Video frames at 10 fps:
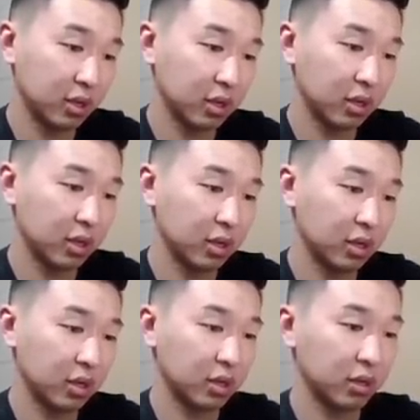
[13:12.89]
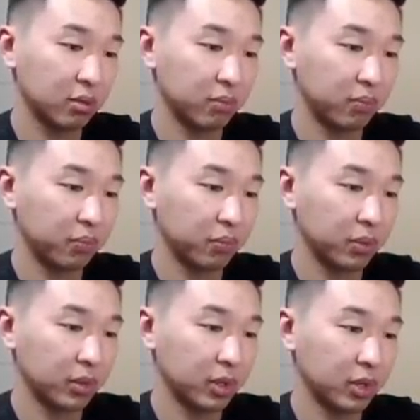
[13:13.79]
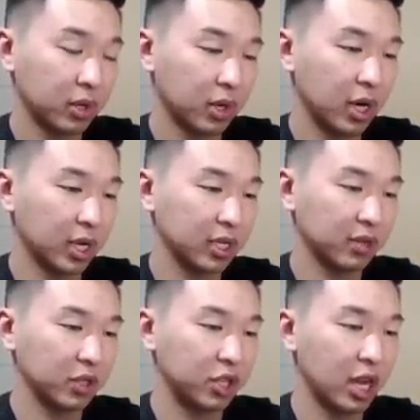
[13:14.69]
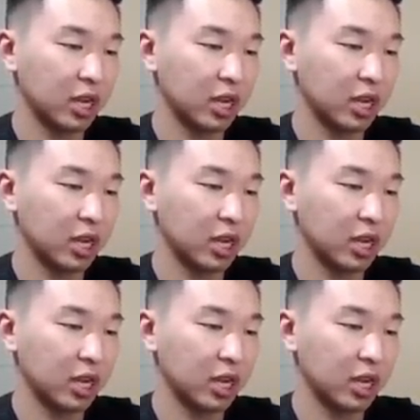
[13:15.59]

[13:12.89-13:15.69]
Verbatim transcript: All right, I guess I'll have to check.